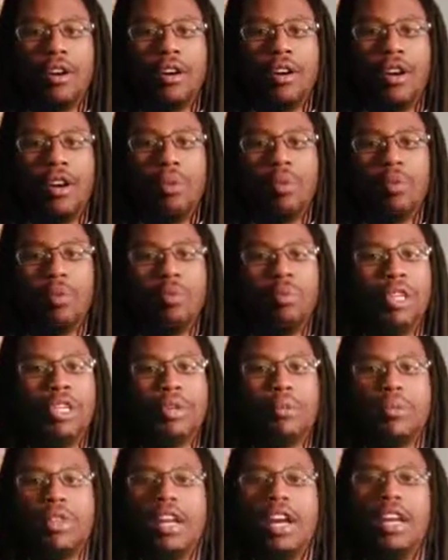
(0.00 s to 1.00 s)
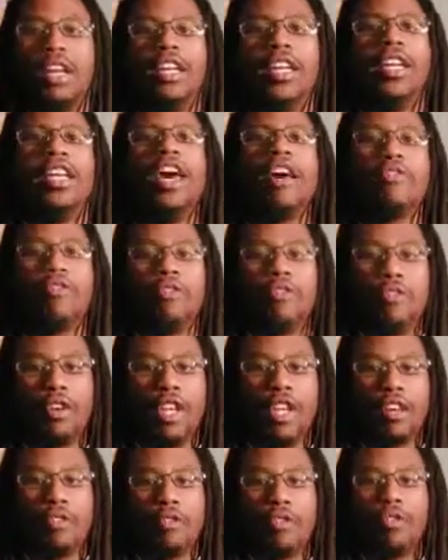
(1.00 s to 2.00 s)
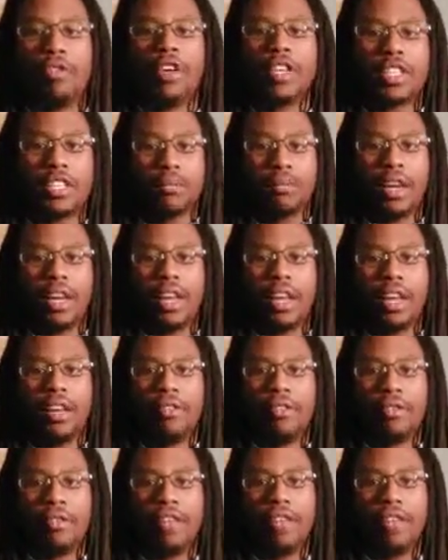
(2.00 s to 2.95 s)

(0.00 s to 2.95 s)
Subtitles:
all will be something that I'll never forget for the rest of my life.